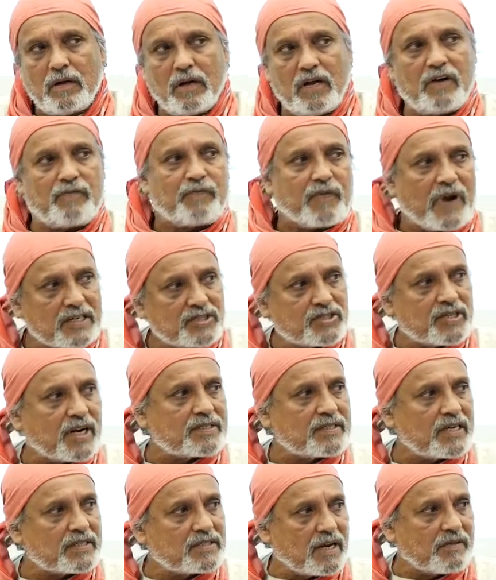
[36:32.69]

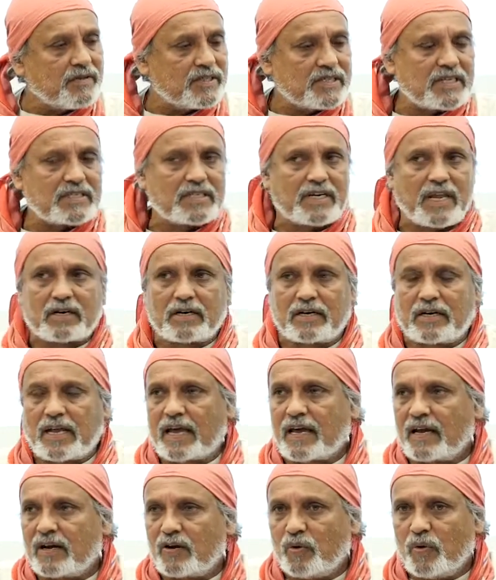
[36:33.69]
infrastructure services
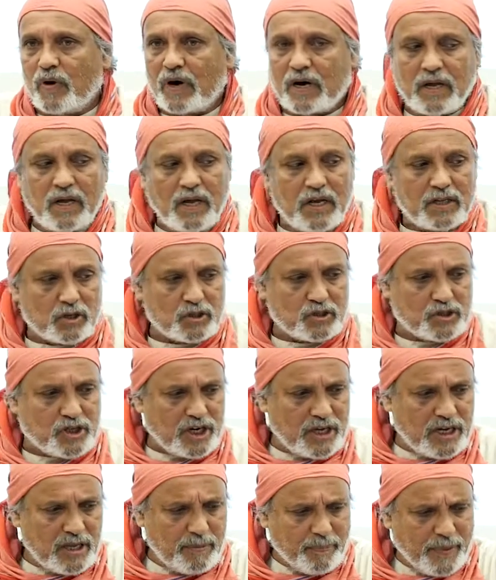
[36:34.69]
taken over. So
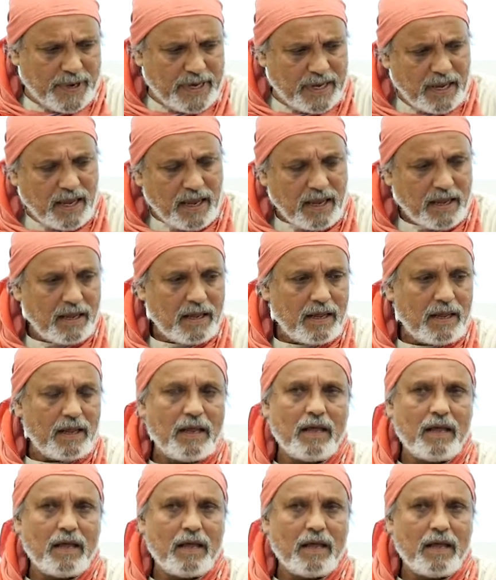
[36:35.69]
GDP,